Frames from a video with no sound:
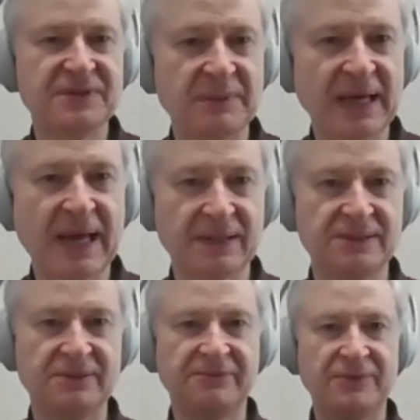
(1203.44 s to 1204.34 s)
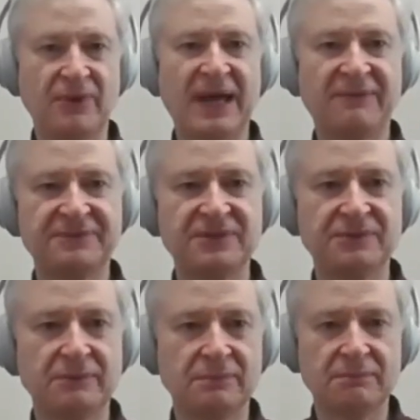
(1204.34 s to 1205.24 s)
to be active. You have to
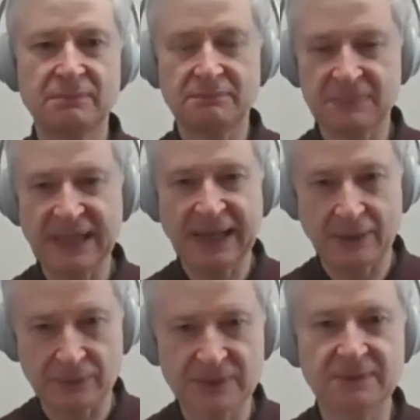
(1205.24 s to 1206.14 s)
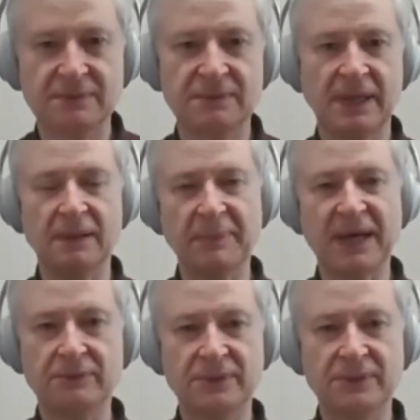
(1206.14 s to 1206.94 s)
get out and about.